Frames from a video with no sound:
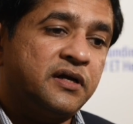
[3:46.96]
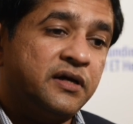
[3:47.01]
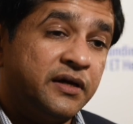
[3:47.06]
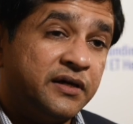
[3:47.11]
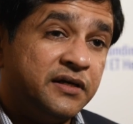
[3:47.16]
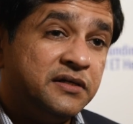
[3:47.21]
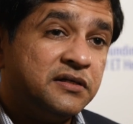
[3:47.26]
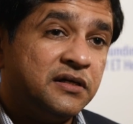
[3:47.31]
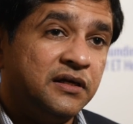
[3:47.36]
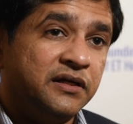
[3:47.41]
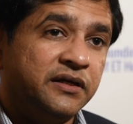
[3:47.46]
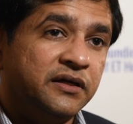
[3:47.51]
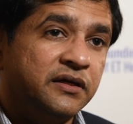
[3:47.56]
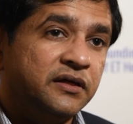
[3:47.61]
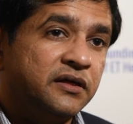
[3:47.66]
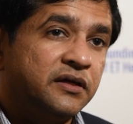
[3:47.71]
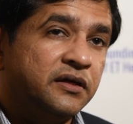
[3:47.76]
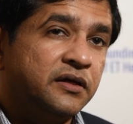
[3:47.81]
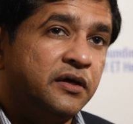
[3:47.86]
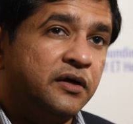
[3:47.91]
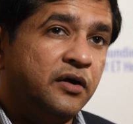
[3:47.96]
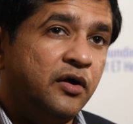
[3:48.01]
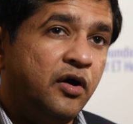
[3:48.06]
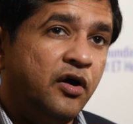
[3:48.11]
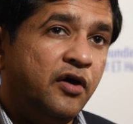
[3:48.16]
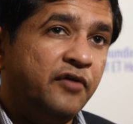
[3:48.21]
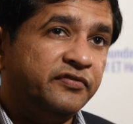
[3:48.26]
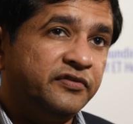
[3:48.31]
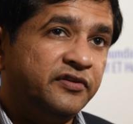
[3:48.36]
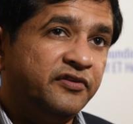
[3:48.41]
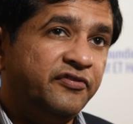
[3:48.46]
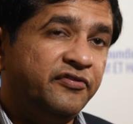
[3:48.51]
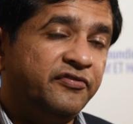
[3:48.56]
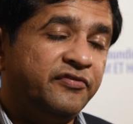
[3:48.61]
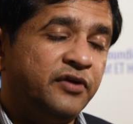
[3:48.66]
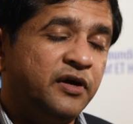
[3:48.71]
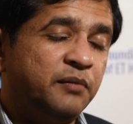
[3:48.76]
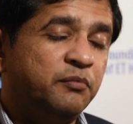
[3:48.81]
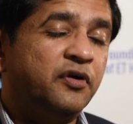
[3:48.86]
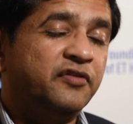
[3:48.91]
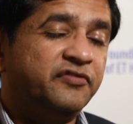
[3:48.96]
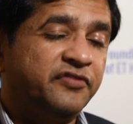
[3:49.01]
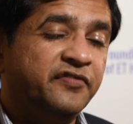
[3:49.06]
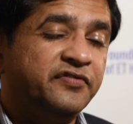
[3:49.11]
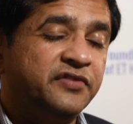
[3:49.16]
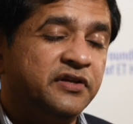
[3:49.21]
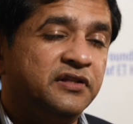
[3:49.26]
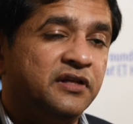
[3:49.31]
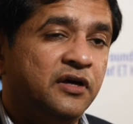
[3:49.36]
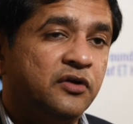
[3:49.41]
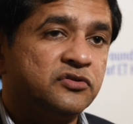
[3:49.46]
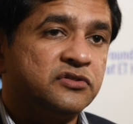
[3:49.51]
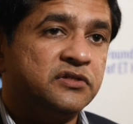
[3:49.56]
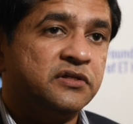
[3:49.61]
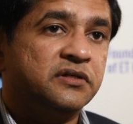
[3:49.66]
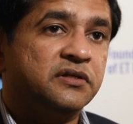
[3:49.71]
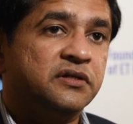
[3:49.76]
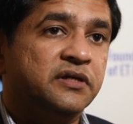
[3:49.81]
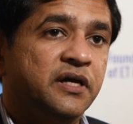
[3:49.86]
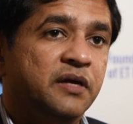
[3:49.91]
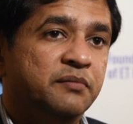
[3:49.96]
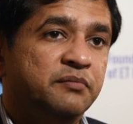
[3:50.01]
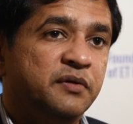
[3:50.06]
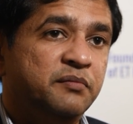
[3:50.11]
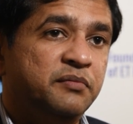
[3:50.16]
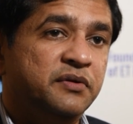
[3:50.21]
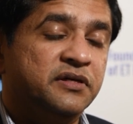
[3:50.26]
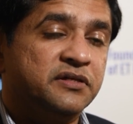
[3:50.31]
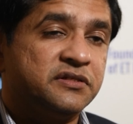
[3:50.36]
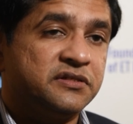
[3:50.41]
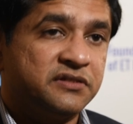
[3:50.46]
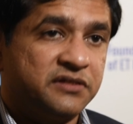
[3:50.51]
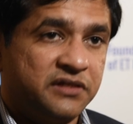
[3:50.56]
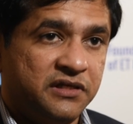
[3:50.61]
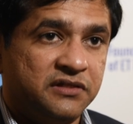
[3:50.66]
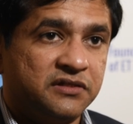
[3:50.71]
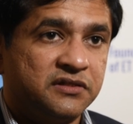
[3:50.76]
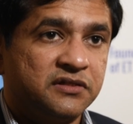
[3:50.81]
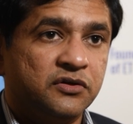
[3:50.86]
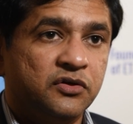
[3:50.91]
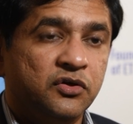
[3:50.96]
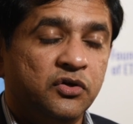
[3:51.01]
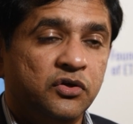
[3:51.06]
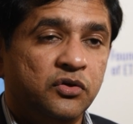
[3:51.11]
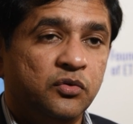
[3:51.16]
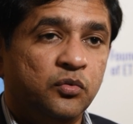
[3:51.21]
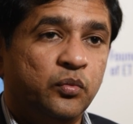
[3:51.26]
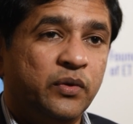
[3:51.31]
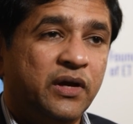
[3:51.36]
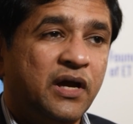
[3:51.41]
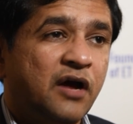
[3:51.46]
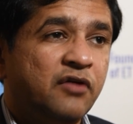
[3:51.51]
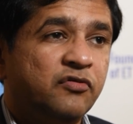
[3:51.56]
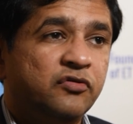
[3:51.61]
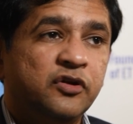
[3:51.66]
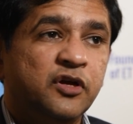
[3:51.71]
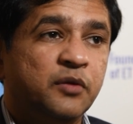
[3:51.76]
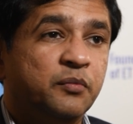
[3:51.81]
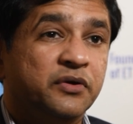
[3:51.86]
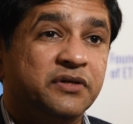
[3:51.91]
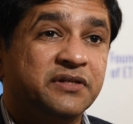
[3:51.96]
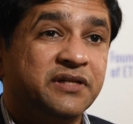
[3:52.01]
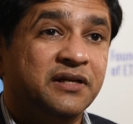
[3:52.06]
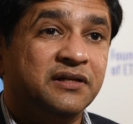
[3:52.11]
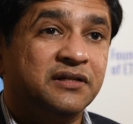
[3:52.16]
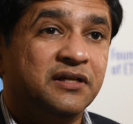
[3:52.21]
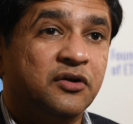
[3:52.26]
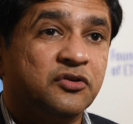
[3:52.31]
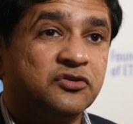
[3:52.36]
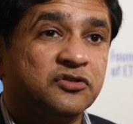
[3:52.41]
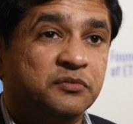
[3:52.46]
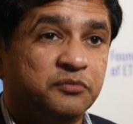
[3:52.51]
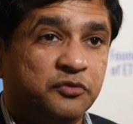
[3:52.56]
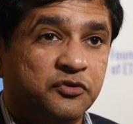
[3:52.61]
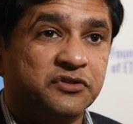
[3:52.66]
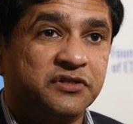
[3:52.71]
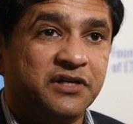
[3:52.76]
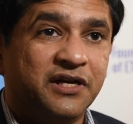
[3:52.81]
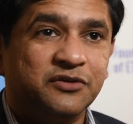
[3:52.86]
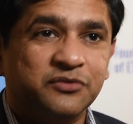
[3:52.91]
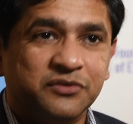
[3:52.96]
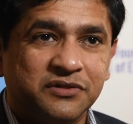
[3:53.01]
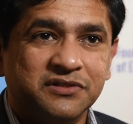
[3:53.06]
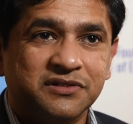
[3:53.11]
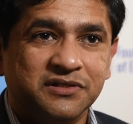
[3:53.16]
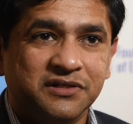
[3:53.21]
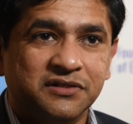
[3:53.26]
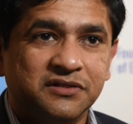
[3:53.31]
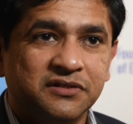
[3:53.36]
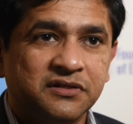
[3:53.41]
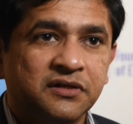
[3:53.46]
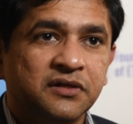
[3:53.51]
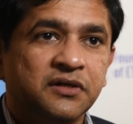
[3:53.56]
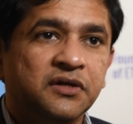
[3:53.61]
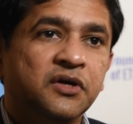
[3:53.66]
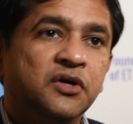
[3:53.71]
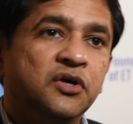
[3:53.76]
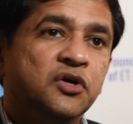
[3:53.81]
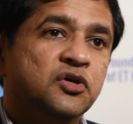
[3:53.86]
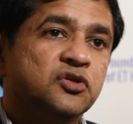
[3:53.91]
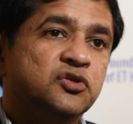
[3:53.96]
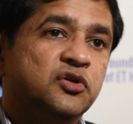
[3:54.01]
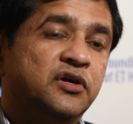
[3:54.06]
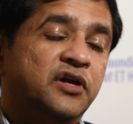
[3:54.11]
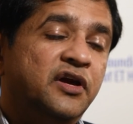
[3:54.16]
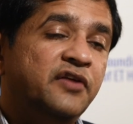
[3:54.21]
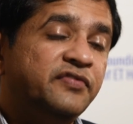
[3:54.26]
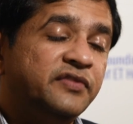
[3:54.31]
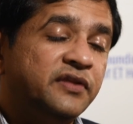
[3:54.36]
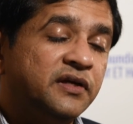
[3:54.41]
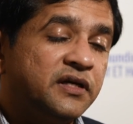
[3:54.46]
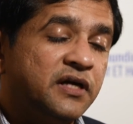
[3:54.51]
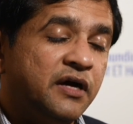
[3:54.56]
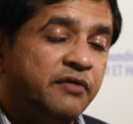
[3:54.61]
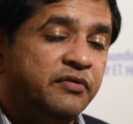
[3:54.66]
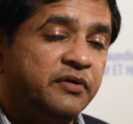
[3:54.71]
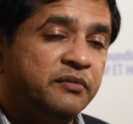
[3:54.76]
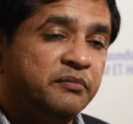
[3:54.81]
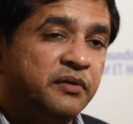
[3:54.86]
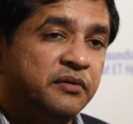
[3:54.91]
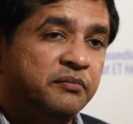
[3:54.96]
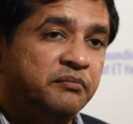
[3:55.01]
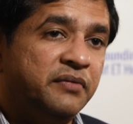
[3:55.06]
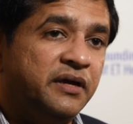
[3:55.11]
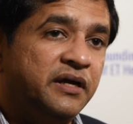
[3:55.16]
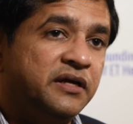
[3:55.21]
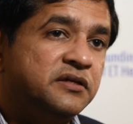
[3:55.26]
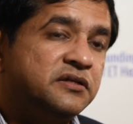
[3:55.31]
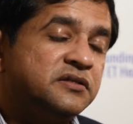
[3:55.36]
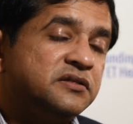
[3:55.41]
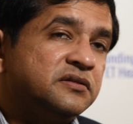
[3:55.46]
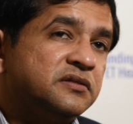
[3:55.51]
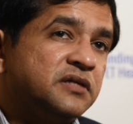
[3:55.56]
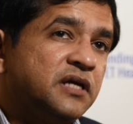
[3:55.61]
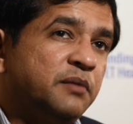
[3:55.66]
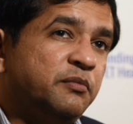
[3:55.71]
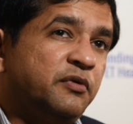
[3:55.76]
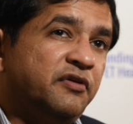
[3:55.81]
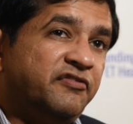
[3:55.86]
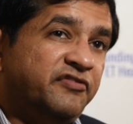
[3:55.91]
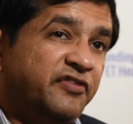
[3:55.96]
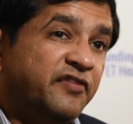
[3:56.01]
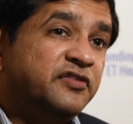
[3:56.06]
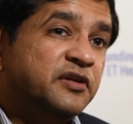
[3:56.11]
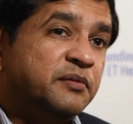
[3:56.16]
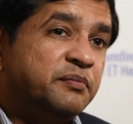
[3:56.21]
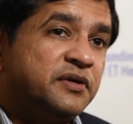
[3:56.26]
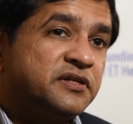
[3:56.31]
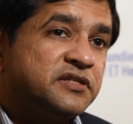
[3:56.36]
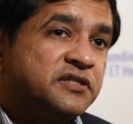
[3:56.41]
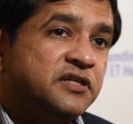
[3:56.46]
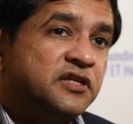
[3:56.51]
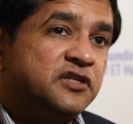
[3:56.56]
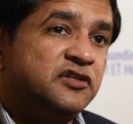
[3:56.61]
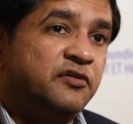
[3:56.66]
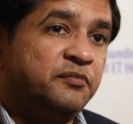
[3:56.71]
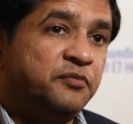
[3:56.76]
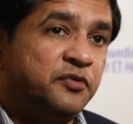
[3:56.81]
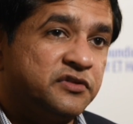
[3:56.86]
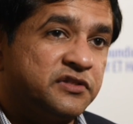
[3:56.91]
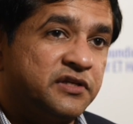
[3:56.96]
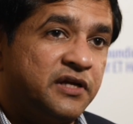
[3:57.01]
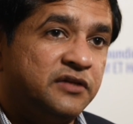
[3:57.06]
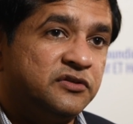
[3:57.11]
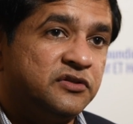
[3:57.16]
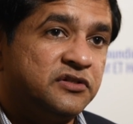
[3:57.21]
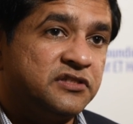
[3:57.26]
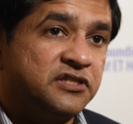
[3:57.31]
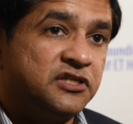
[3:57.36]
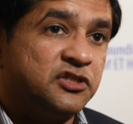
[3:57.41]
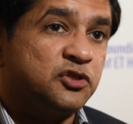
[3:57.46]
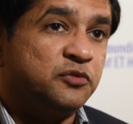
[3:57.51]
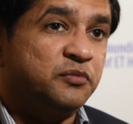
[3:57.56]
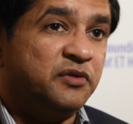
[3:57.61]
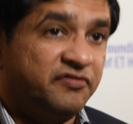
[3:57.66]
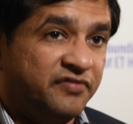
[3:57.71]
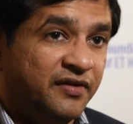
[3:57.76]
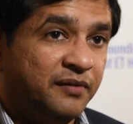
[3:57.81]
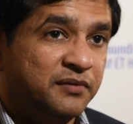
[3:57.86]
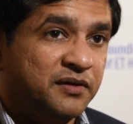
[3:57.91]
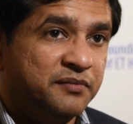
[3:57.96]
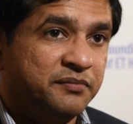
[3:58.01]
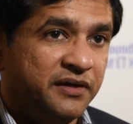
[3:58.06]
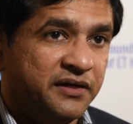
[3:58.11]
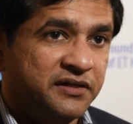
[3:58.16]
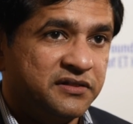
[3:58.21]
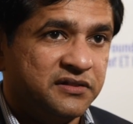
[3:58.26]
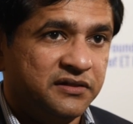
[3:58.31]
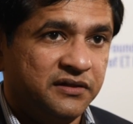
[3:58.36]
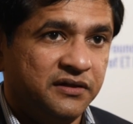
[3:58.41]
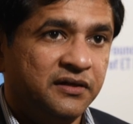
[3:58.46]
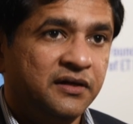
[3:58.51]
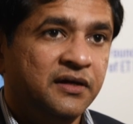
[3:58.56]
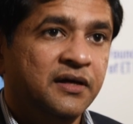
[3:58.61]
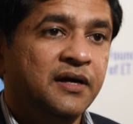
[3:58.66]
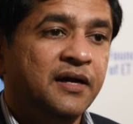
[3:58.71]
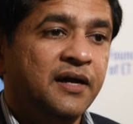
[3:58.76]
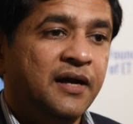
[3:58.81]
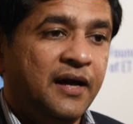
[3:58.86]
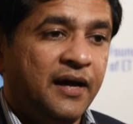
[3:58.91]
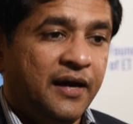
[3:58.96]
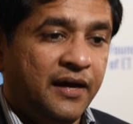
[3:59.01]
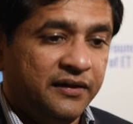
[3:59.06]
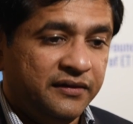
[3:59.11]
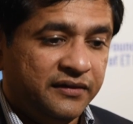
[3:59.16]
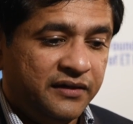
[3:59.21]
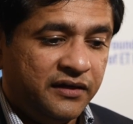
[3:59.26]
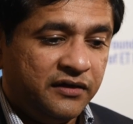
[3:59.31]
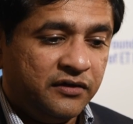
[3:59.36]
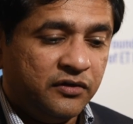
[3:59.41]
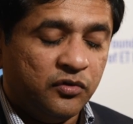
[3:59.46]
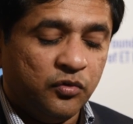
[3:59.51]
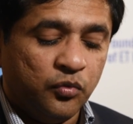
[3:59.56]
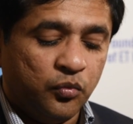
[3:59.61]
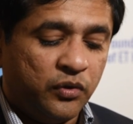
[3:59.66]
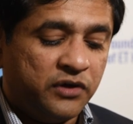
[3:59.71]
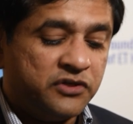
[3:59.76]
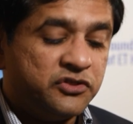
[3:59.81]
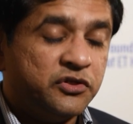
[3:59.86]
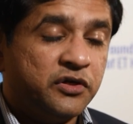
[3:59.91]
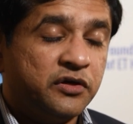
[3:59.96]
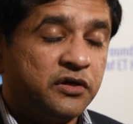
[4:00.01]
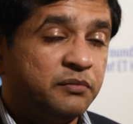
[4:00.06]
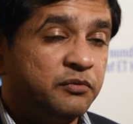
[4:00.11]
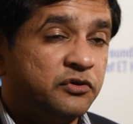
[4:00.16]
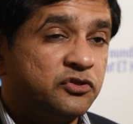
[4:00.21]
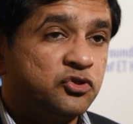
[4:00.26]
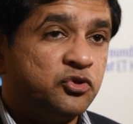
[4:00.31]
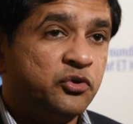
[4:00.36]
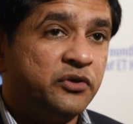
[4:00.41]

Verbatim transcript: currently of the about 50,000 MBBS seats, we have only about 10,000 postgraduate seats. So if the government made about 50 percentage of postgraduate seats to be family medicine, and then once you are about